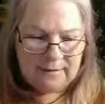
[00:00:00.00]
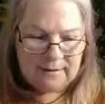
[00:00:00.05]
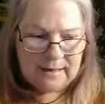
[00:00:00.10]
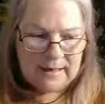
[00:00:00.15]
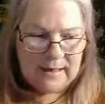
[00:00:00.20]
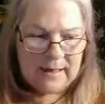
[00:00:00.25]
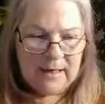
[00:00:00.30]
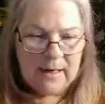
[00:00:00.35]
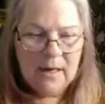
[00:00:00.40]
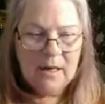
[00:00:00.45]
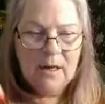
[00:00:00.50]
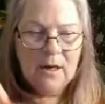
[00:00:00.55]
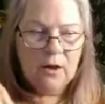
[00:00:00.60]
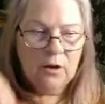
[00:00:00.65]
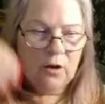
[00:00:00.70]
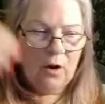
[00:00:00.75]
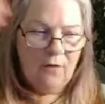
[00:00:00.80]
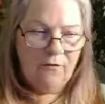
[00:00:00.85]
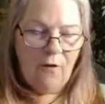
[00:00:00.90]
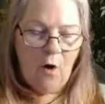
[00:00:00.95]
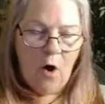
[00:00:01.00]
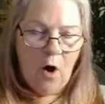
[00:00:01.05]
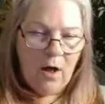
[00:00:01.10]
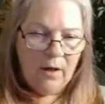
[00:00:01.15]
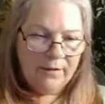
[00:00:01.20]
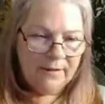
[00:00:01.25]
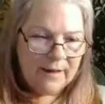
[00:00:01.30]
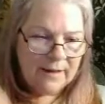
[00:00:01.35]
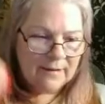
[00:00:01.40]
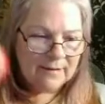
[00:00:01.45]
You're feeling
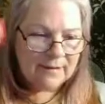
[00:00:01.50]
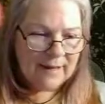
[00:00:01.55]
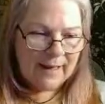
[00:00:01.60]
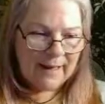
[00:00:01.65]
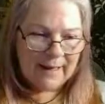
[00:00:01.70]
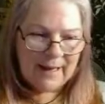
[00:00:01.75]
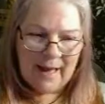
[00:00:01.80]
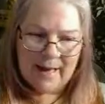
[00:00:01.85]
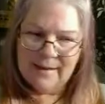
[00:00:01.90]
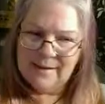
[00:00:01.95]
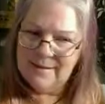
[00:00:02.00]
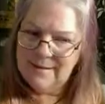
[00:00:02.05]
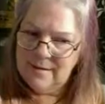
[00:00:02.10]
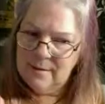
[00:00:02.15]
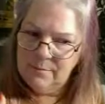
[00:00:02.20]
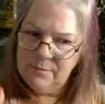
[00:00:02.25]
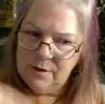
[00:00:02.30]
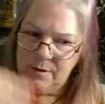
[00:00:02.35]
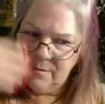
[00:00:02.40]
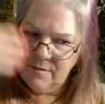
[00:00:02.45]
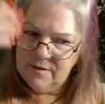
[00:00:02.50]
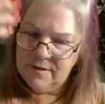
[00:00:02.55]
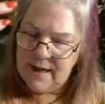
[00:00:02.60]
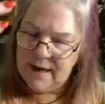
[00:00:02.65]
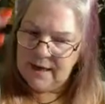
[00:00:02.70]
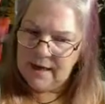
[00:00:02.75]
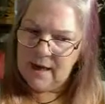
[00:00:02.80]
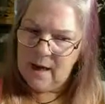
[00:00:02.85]
like lightheaded, dizzy.